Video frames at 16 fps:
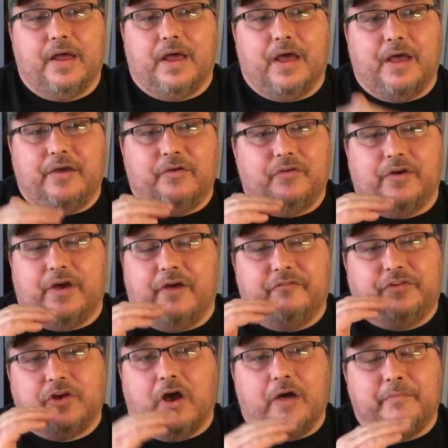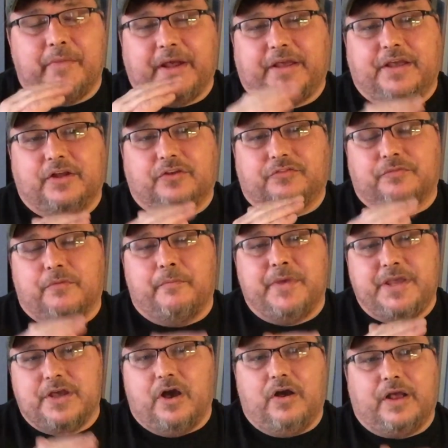I've taught my kids from a
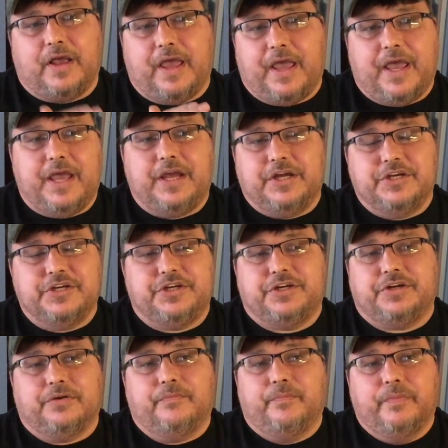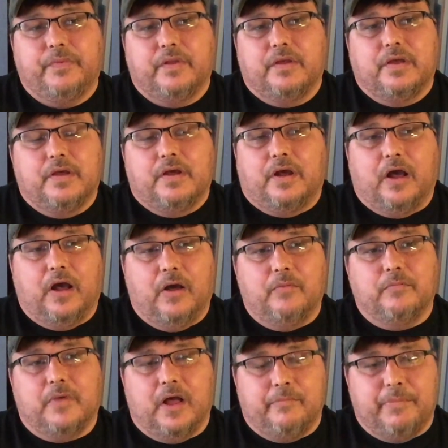young age
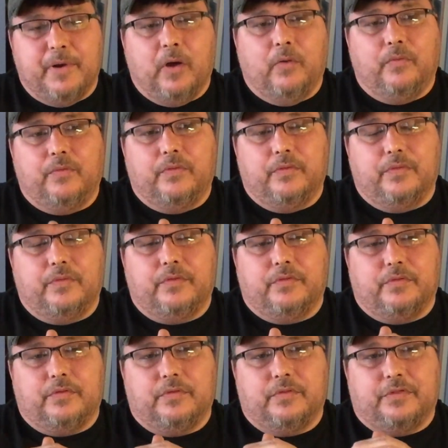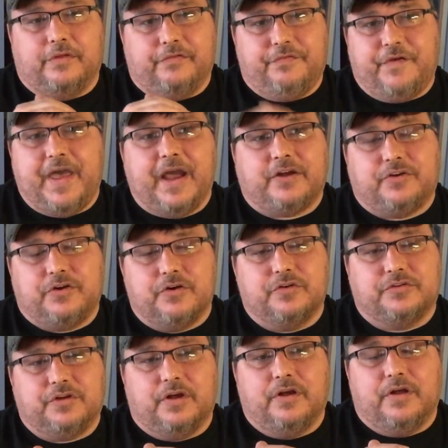about the
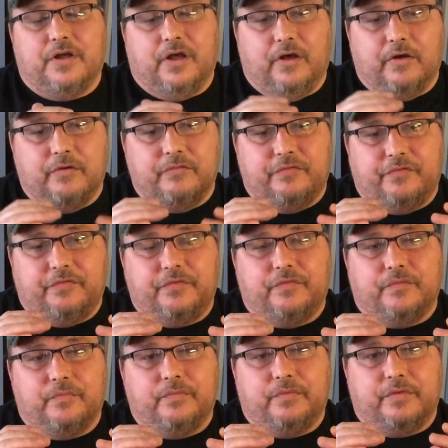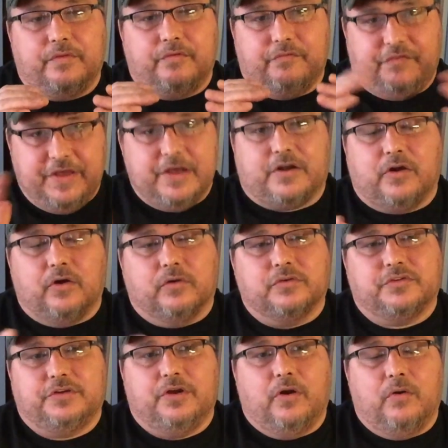factors of
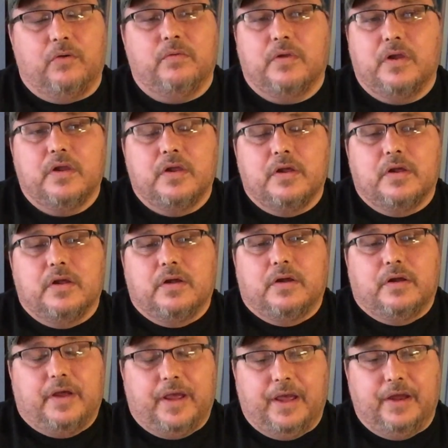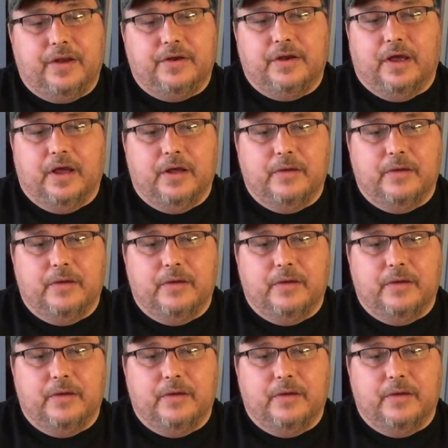vehicles, and